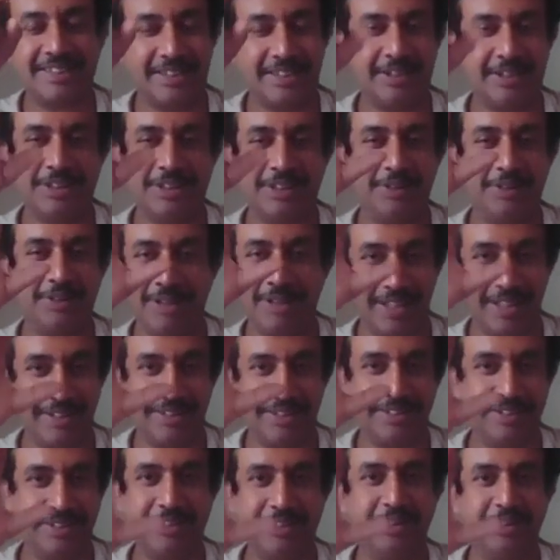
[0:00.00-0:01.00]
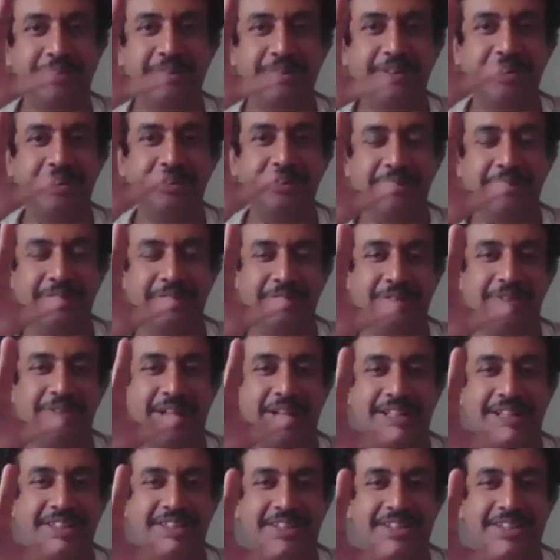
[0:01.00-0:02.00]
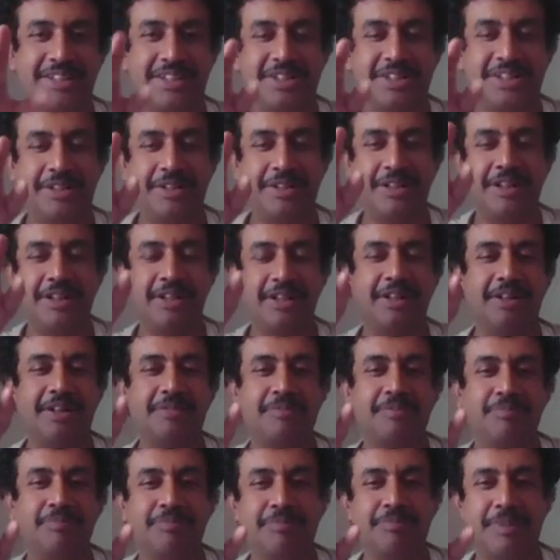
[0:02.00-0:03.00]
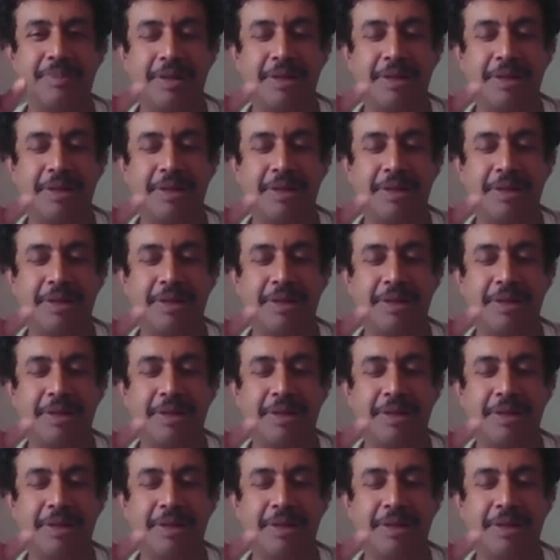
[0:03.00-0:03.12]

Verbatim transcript: Uh, you like you you, you write uh, um,